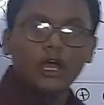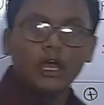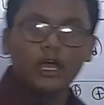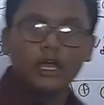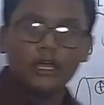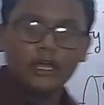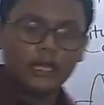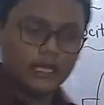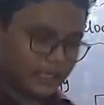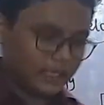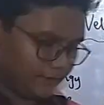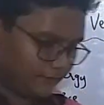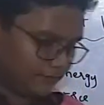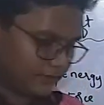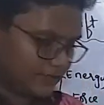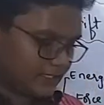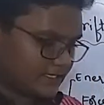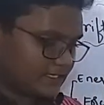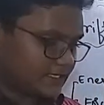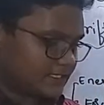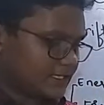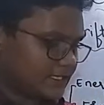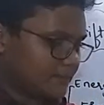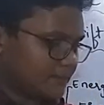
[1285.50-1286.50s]
if
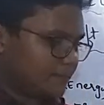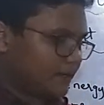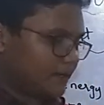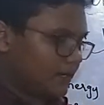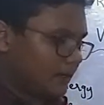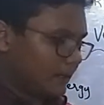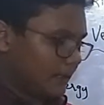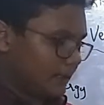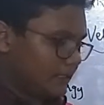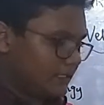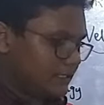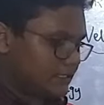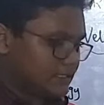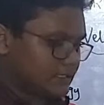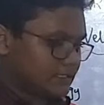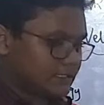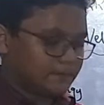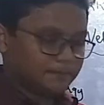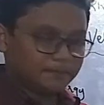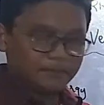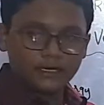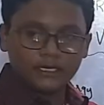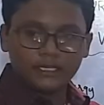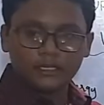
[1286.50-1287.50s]
this is a
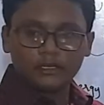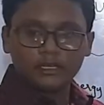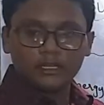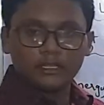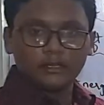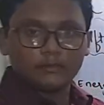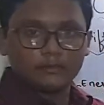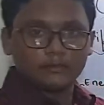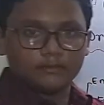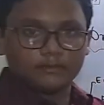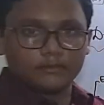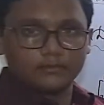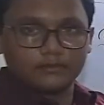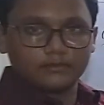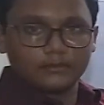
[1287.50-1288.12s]
particular